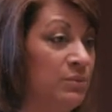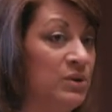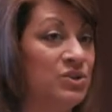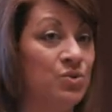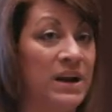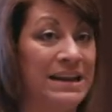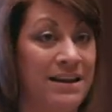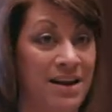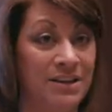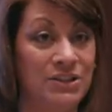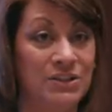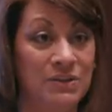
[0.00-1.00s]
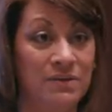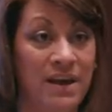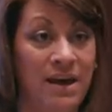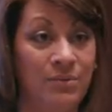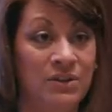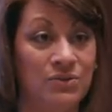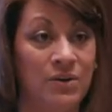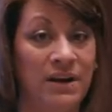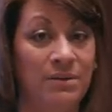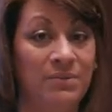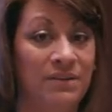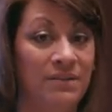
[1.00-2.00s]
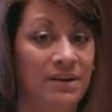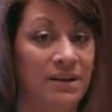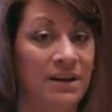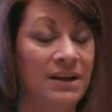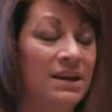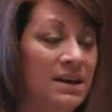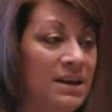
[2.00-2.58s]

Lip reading: we try not to do that. We try to be very